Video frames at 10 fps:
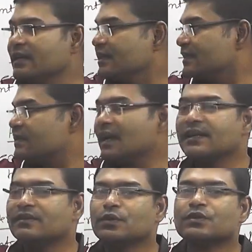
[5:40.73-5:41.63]
This
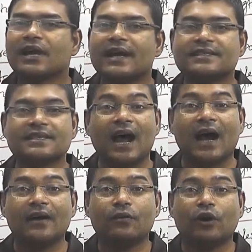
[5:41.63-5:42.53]
side, two sides
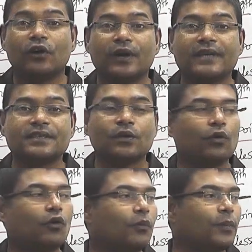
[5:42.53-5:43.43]
are always
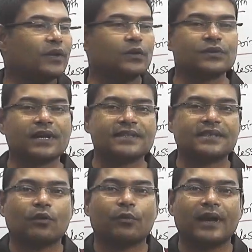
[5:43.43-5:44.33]
open. Two sides
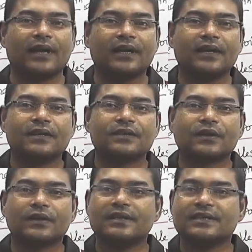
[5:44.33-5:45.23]
are open.
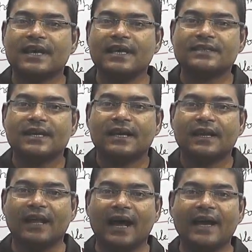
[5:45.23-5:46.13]
So this is
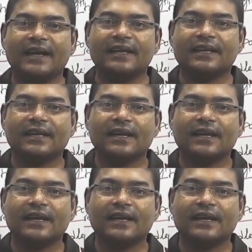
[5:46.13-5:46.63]
line.